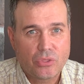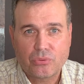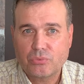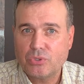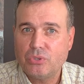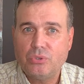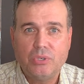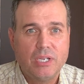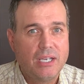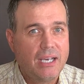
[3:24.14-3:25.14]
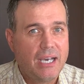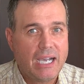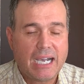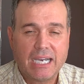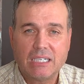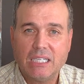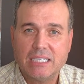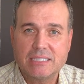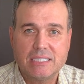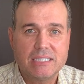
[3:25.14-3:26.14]
through
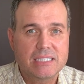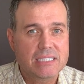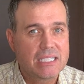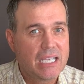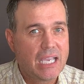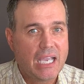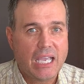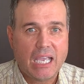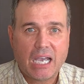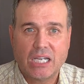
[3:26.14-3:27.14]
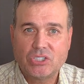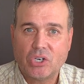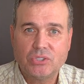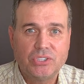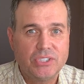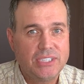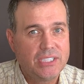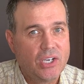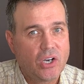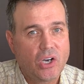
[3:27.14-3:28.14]
adolescence,
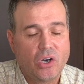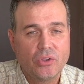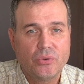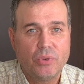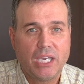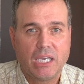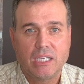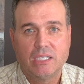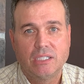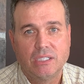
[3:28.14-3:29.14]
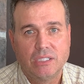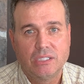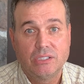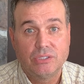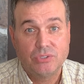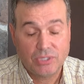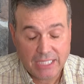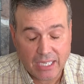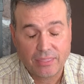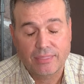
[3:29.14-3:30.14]
adulthood, all the way to
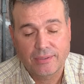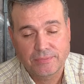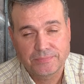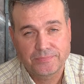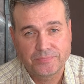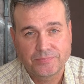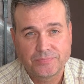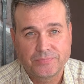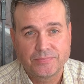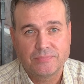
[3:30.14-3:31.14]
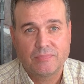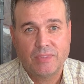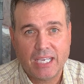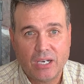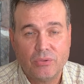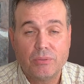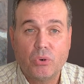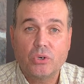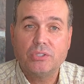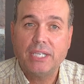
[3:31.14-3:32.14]
death. Now, the
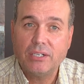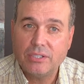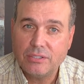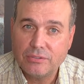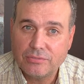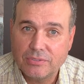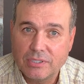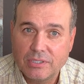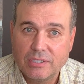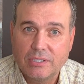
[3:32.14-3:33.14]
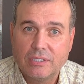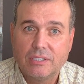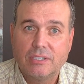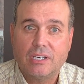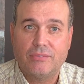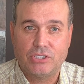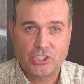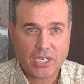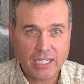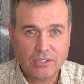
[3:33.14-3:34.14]
moral narrative of a
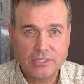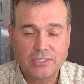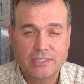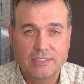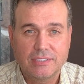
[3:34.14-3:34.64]
child